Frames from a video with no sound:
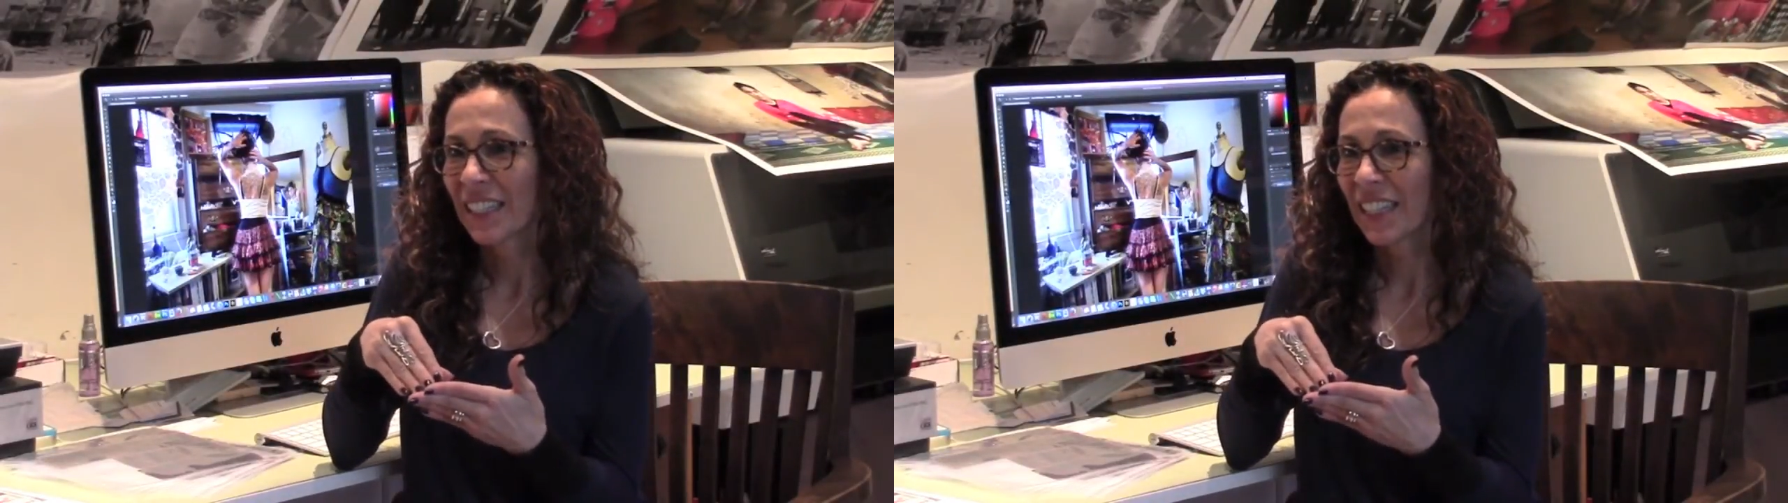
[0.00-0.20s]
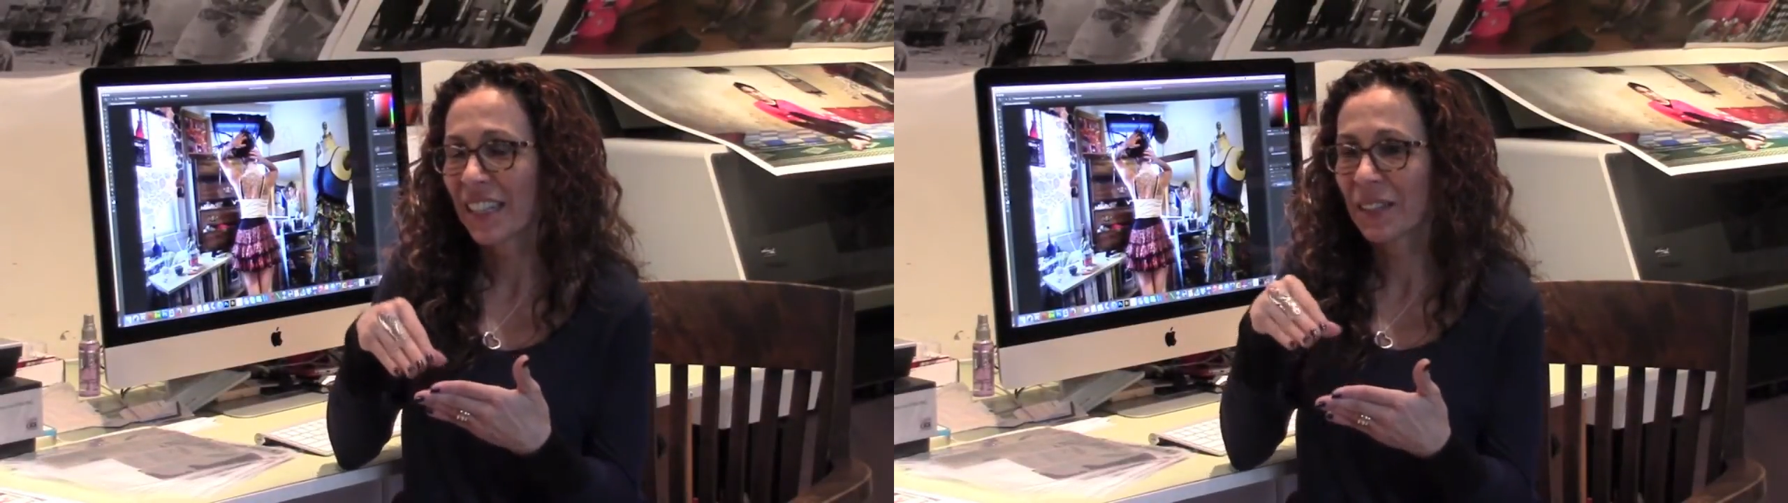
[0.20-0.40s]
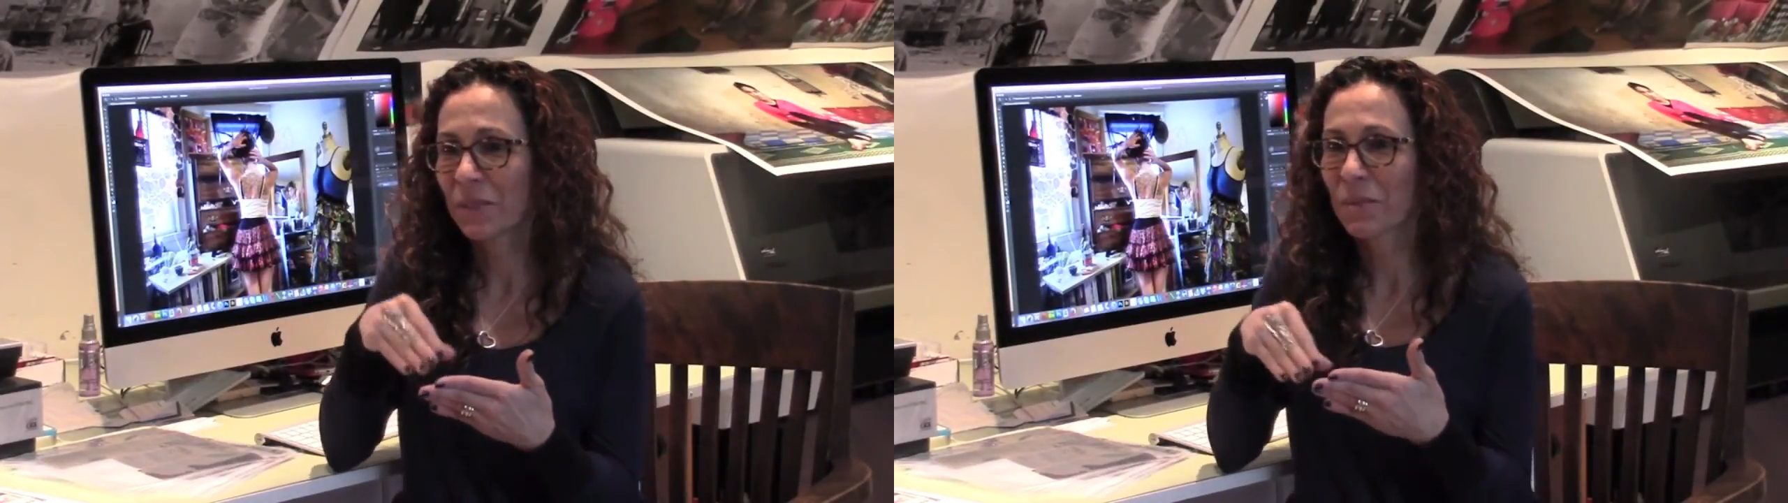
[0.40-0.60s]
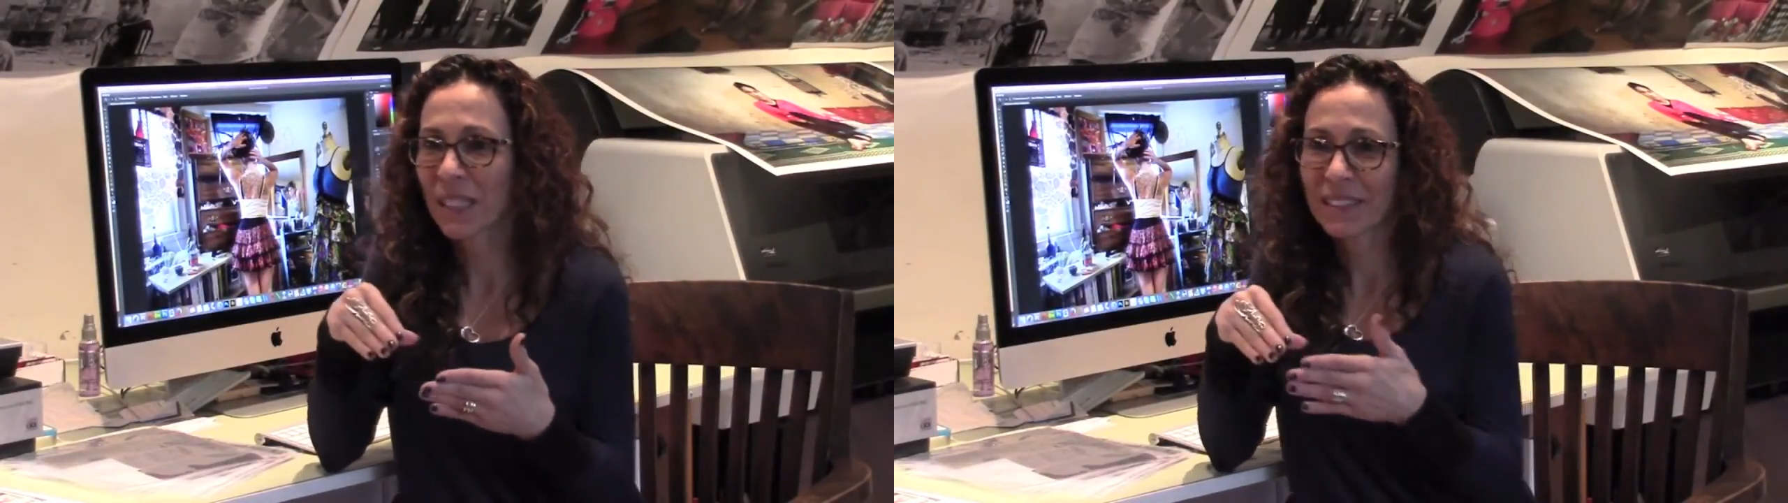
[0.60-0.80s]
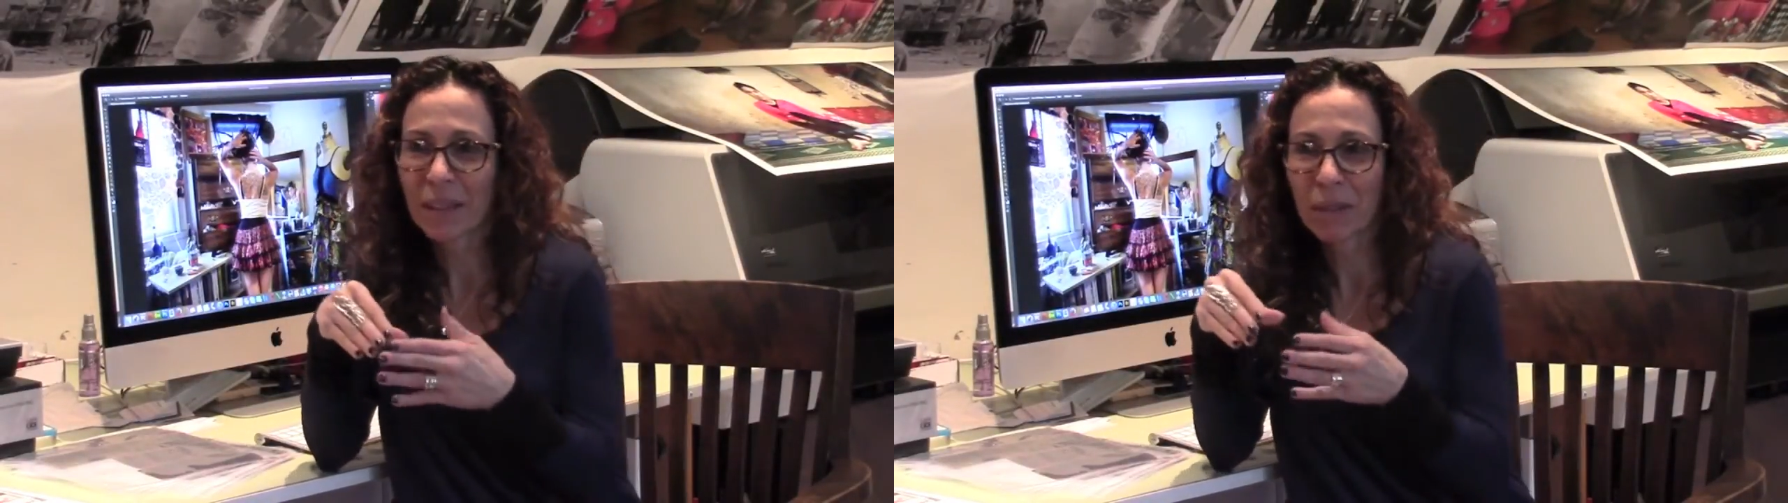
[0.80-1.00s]
at the
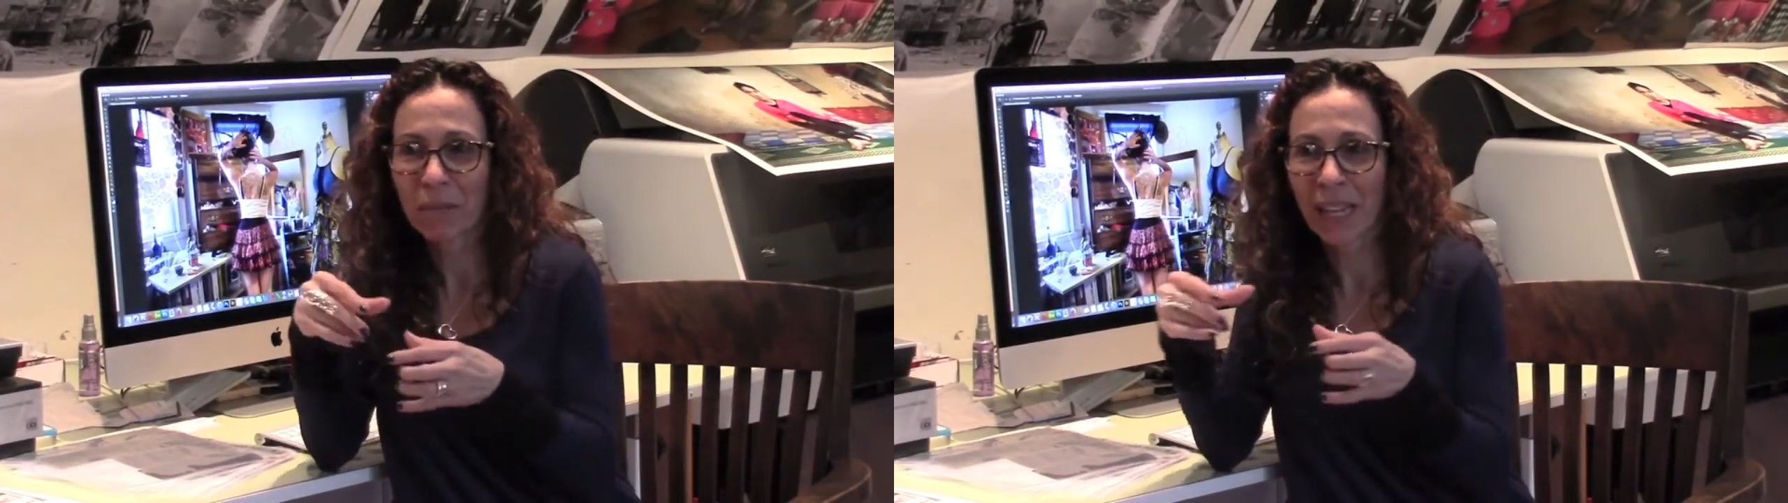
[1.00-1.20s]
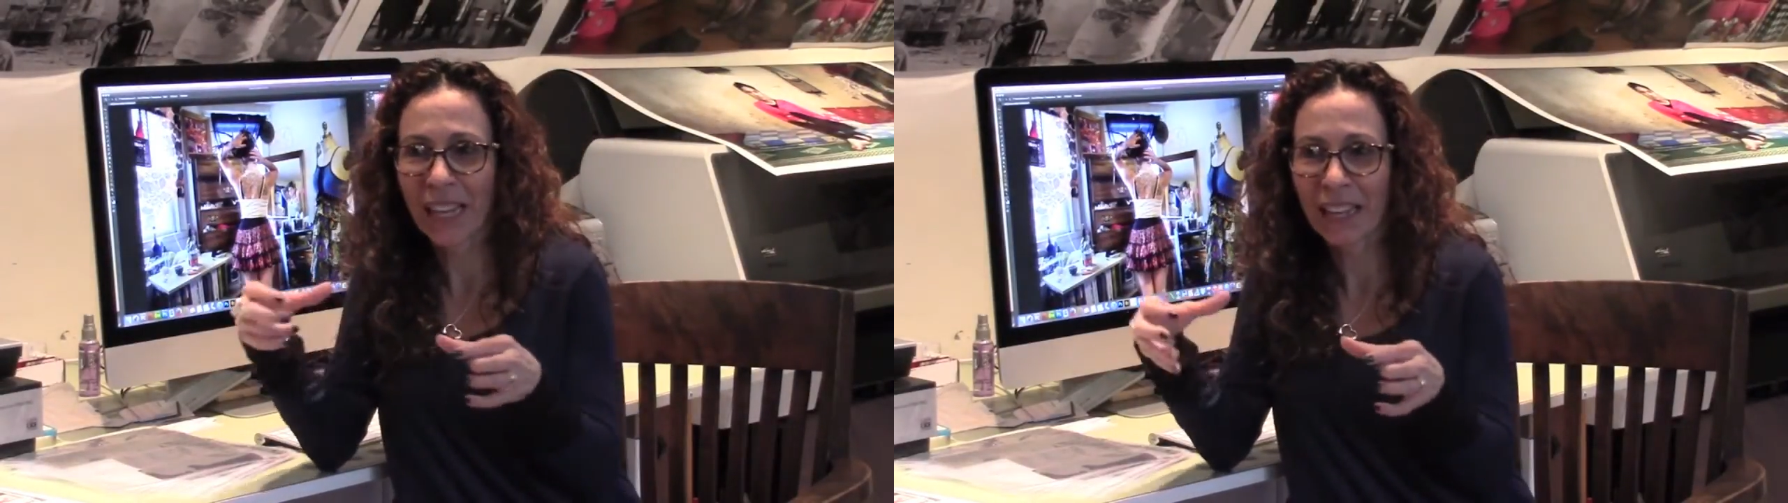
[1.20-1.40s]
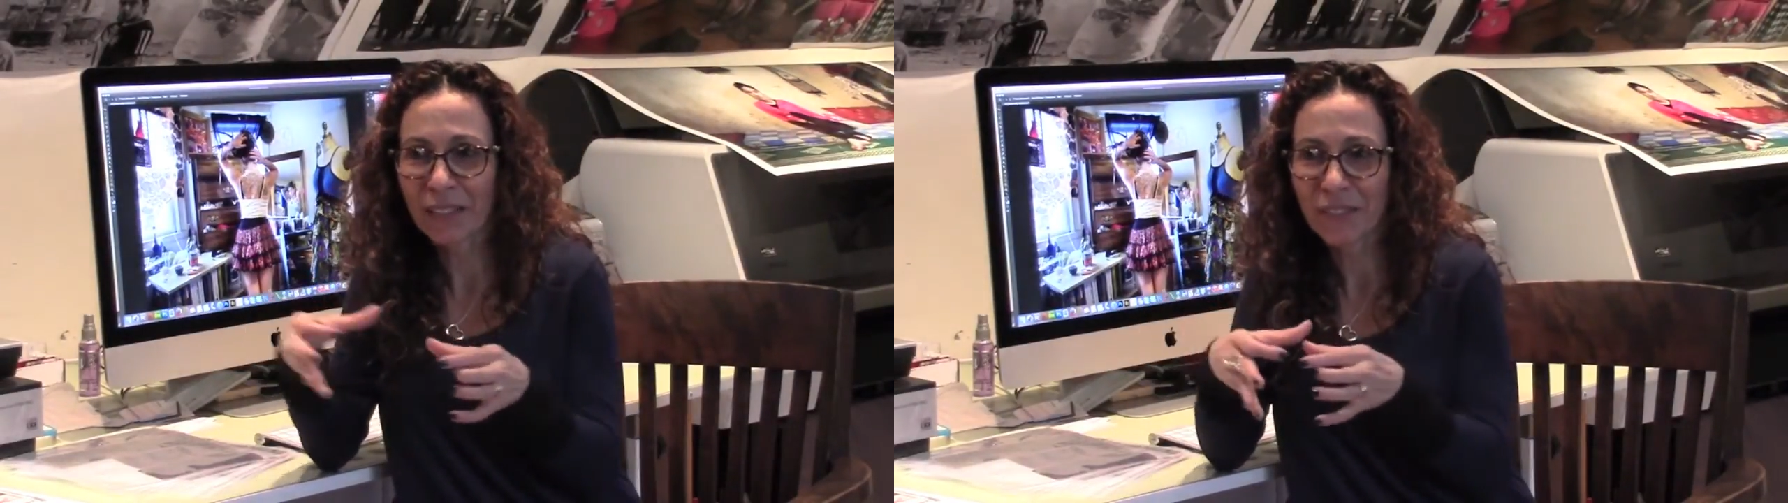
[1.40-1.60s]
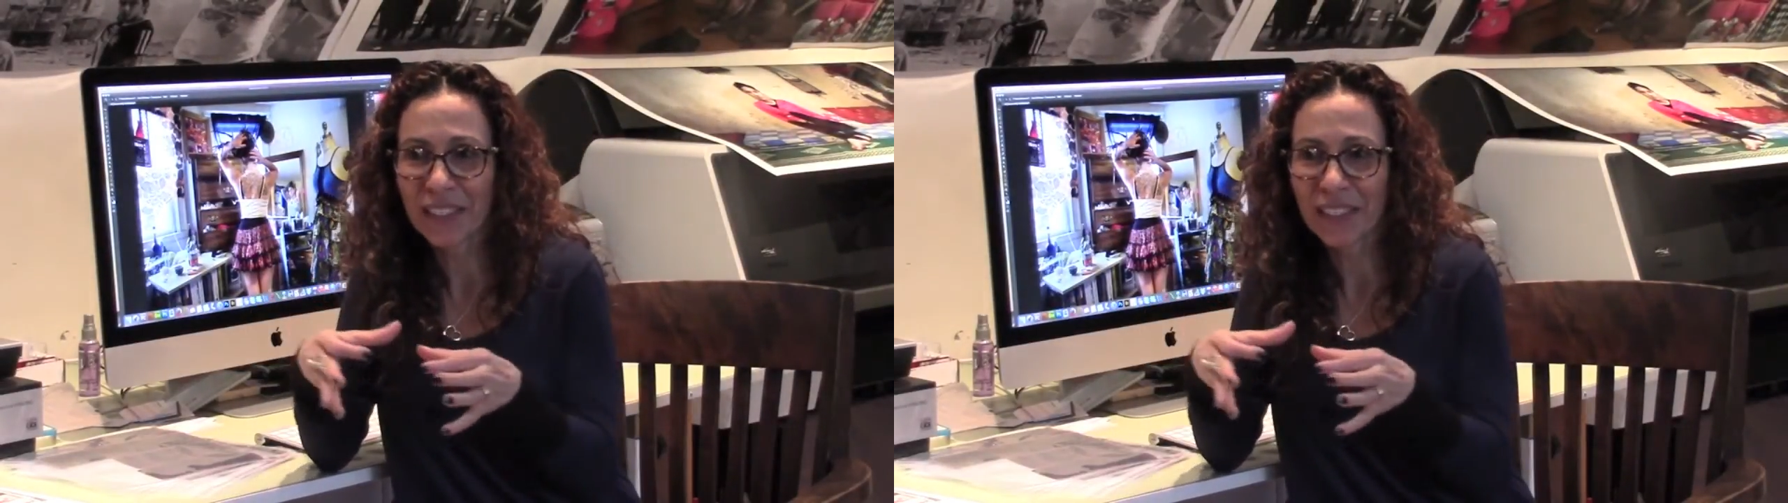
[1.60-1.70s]
right time in my life,